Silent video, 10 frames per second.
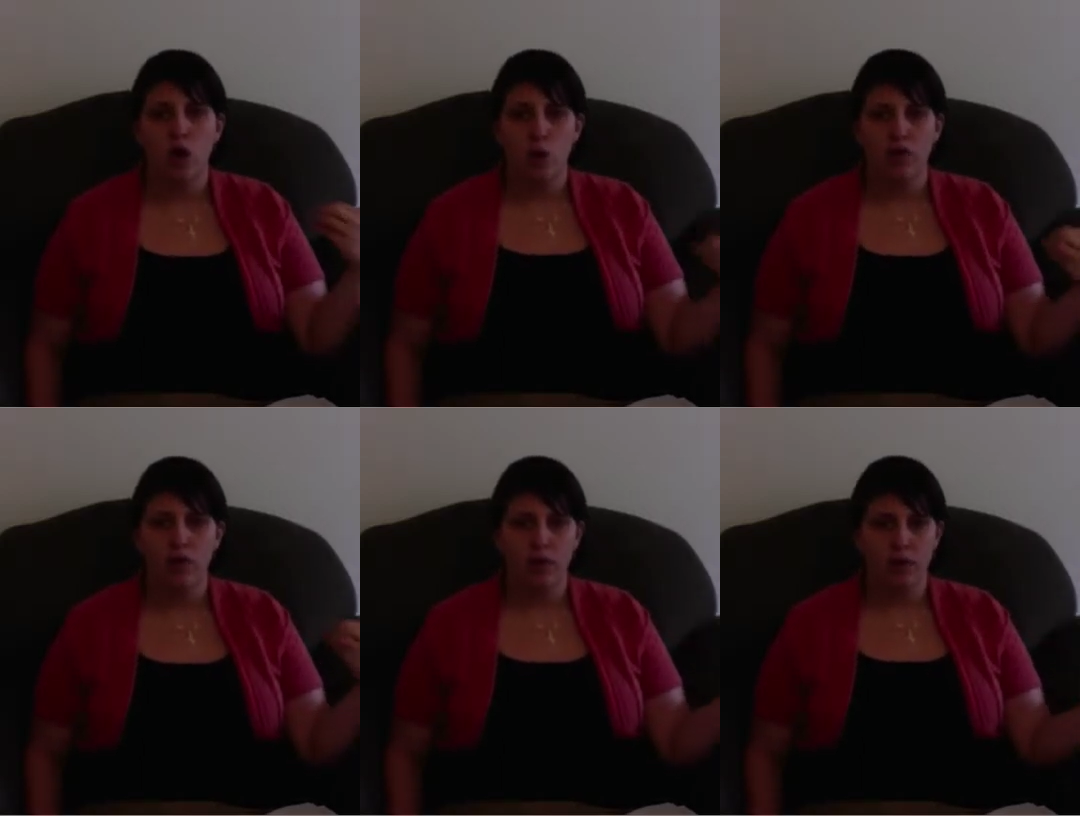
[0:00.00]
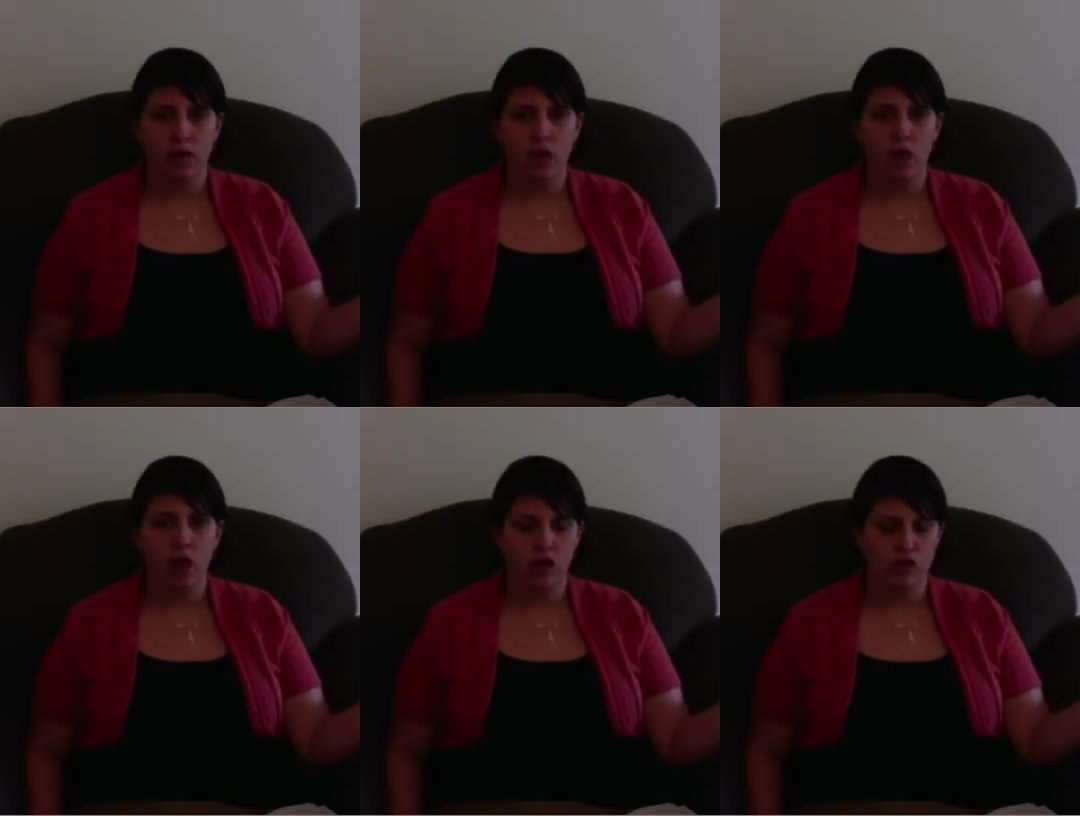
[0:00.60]
would then be a
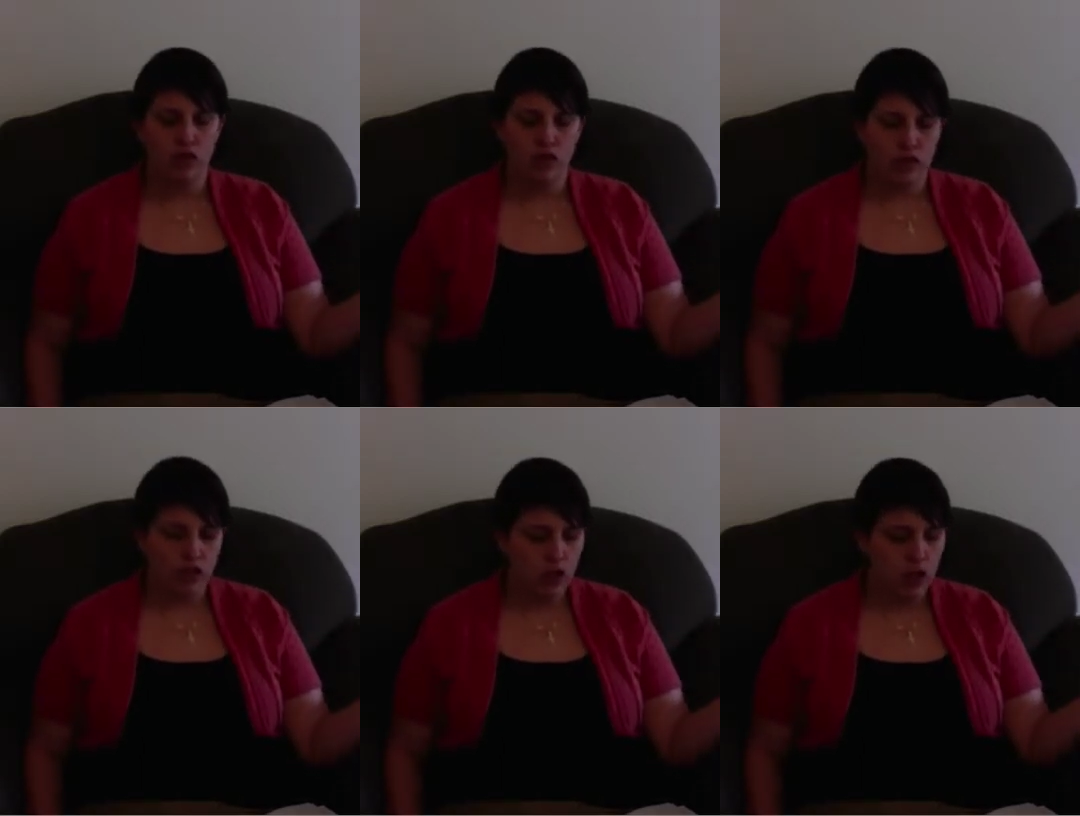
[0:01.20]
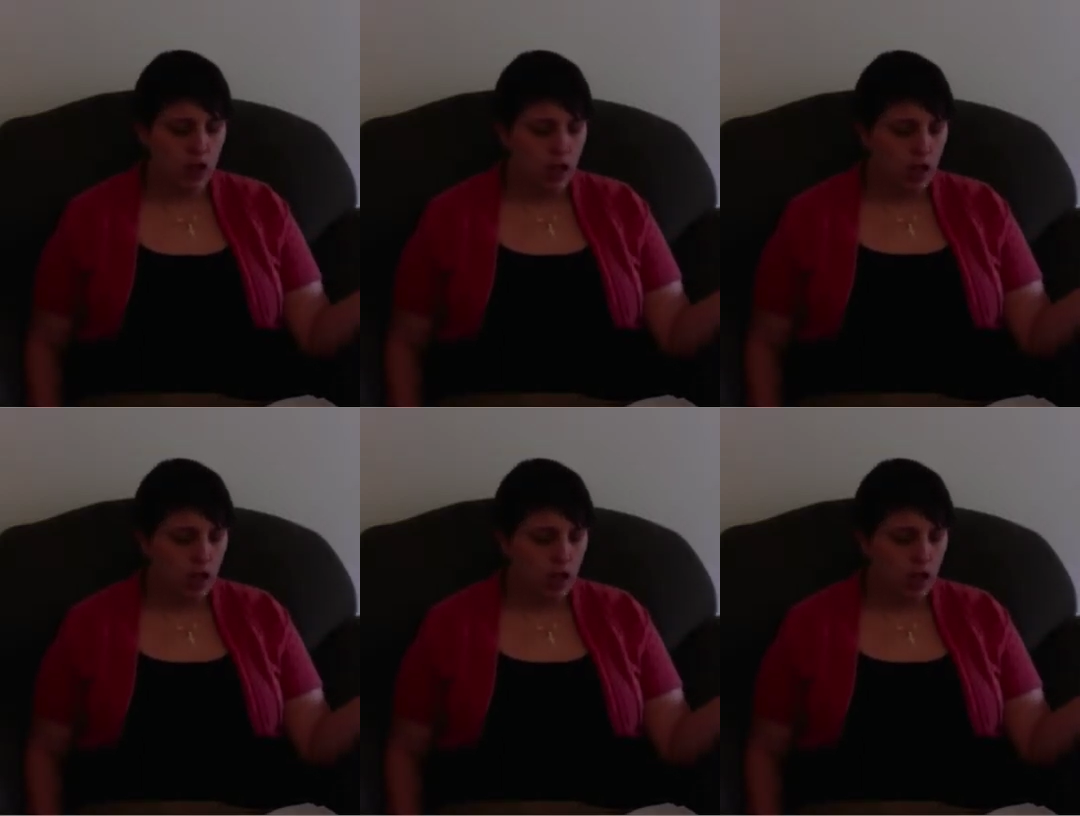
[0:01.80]
cause for concern.